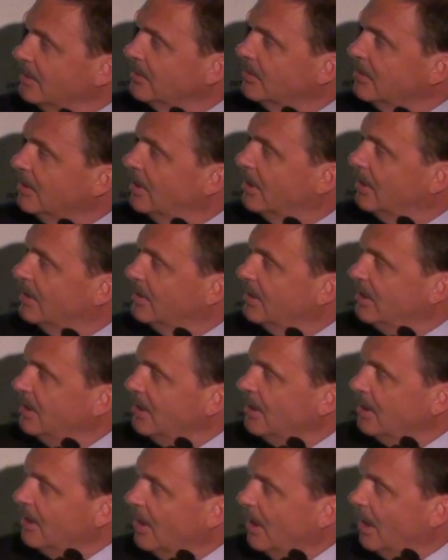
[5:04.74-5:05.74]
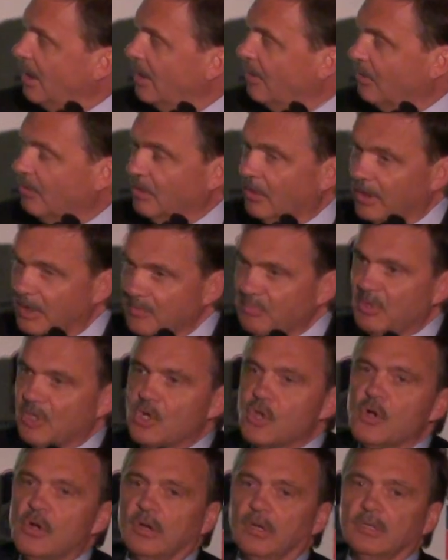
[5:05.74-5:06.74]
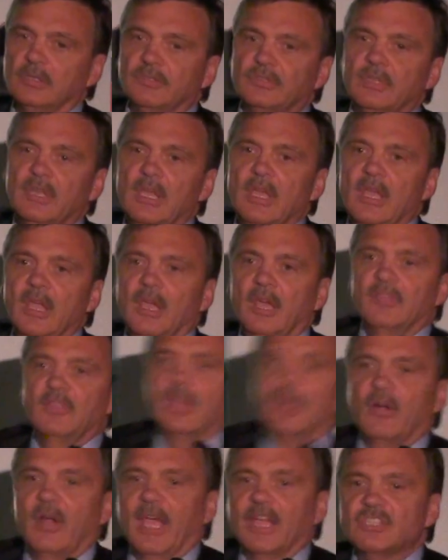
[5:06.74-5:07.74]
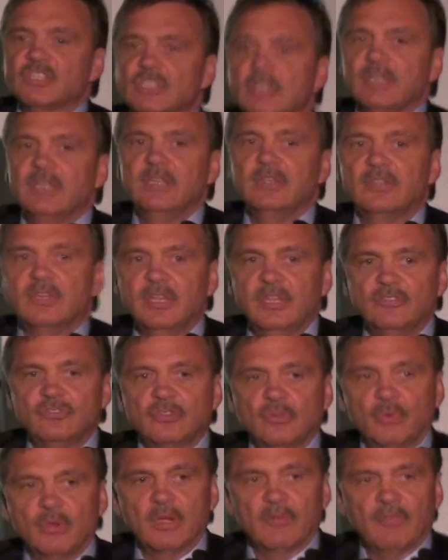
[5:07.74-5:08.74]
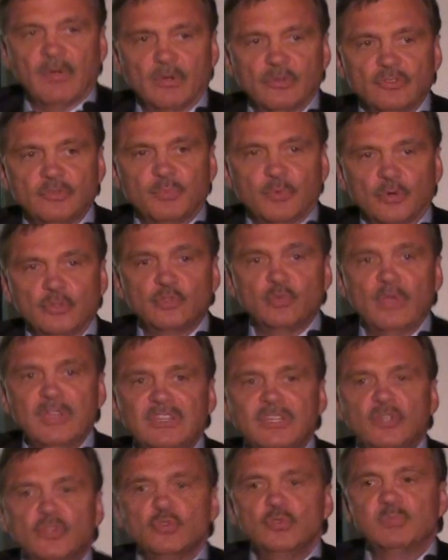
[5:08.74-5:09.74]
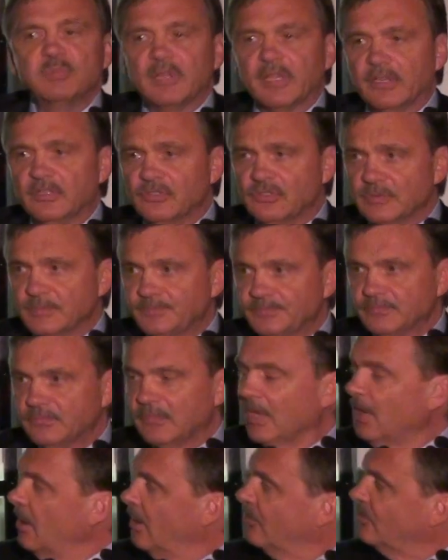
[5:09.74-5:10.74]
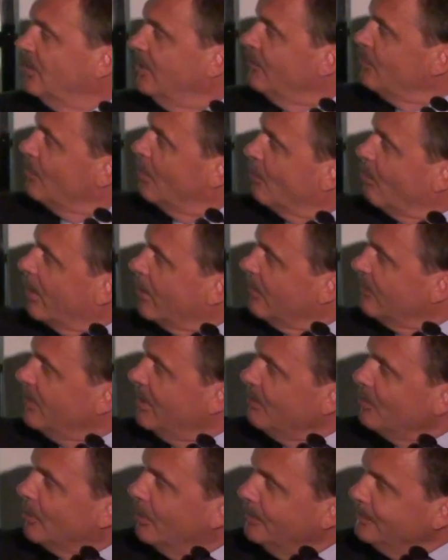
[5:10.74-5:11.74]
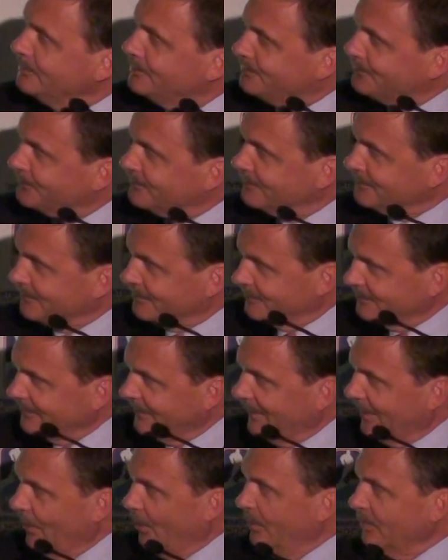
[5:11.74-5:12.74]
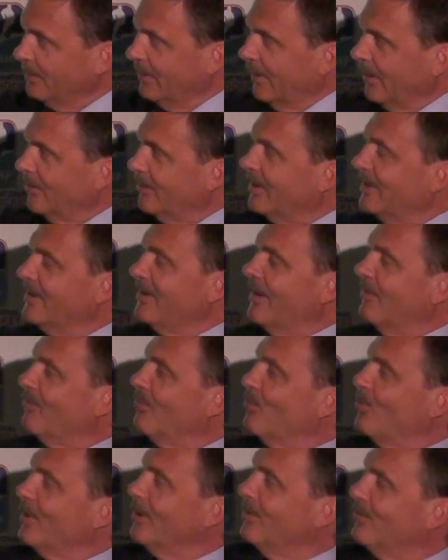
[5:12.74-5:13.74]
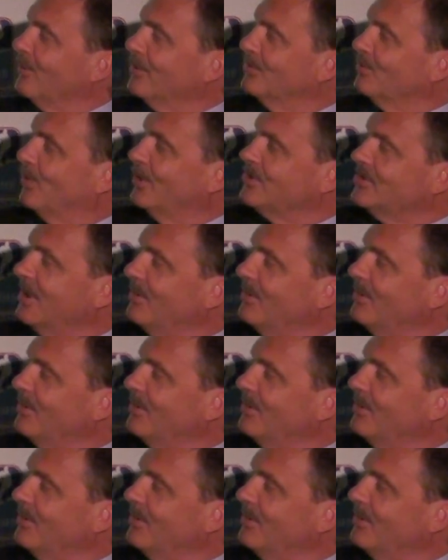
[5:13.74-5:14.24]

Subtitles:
and the Olympic gold. They are actually in the history of our sport 22 players. Steve, you're one of them, no? No? You never won the World